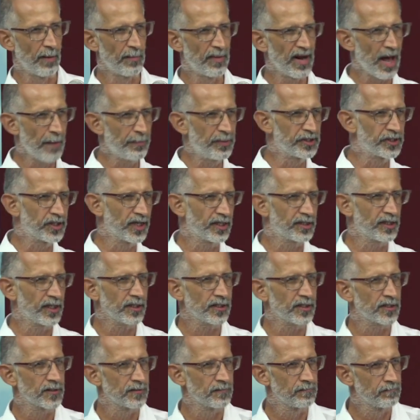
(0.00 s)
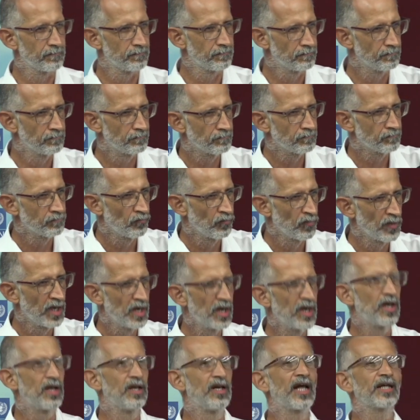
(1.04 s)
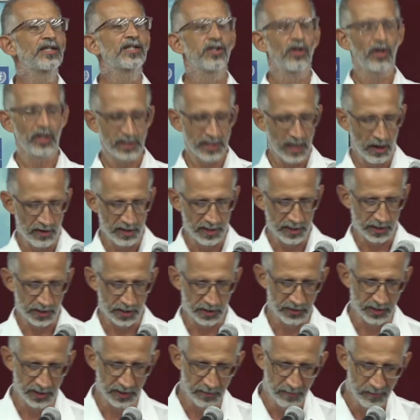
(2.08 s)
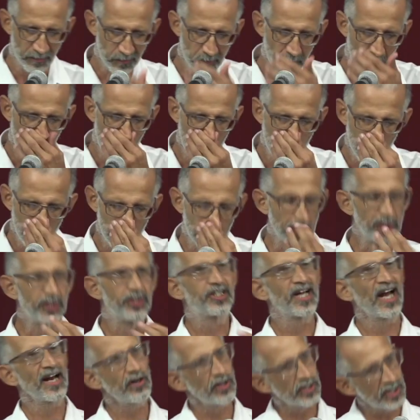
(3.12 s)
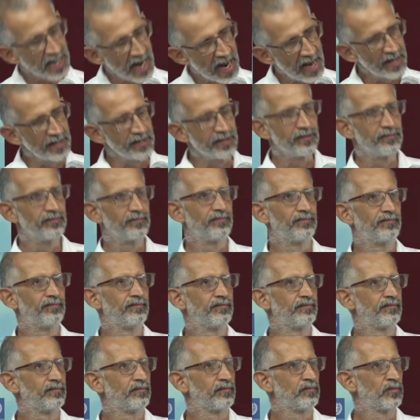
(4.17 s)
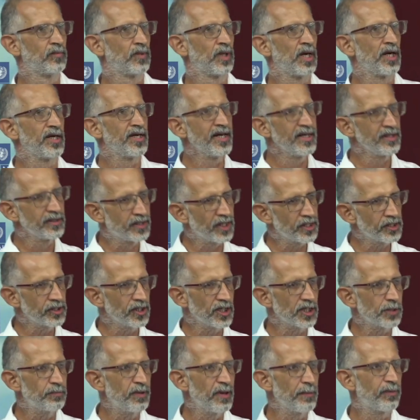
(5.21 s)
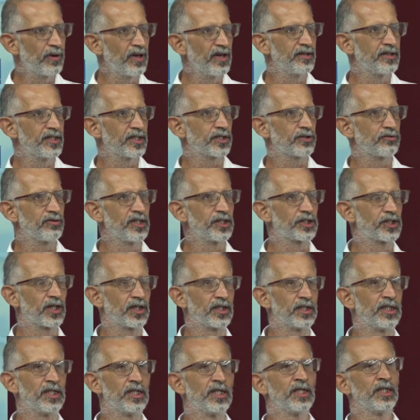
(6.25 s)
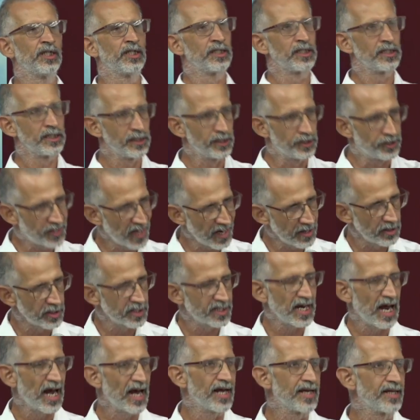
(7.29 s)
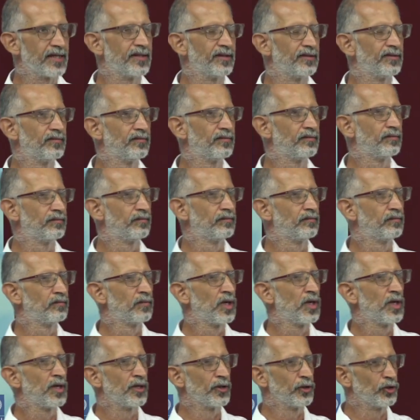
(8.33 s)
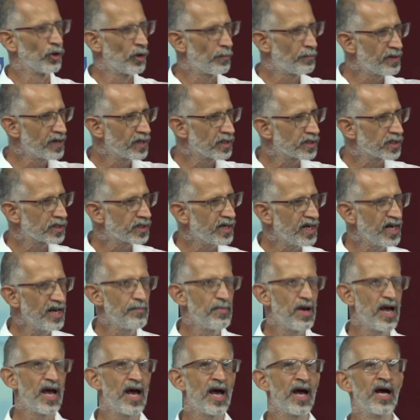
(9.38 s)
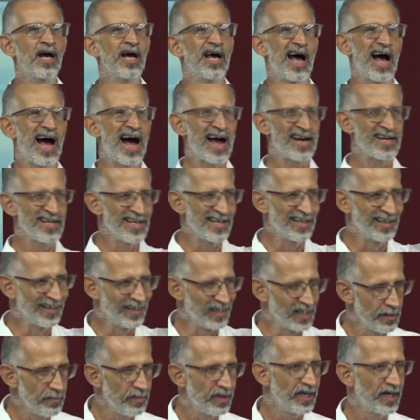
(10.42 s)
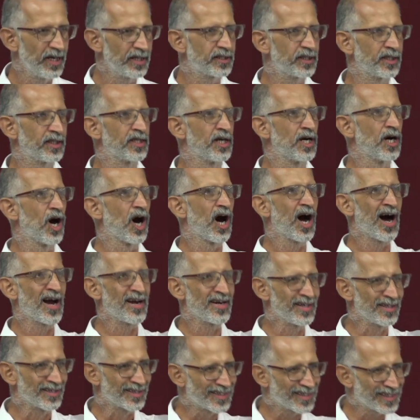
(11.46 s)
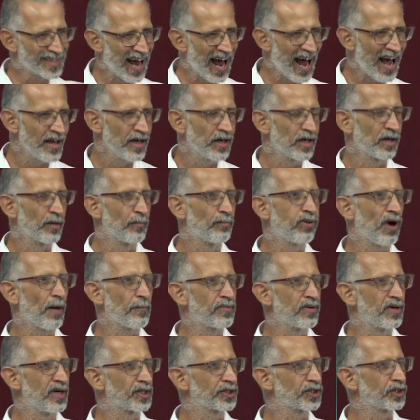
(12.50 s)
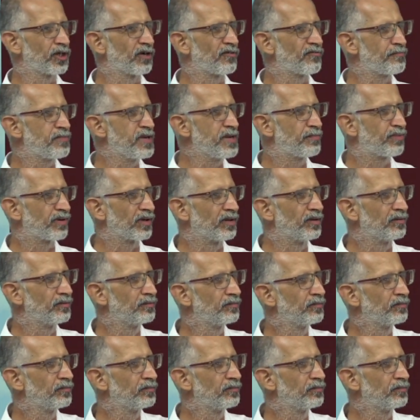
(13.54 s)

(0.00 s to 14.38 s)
Remember epigenetics? Let's look at our history. Genocide. The indigenous people in this region, genocide. Europeans came here and eliminated an entire population of people.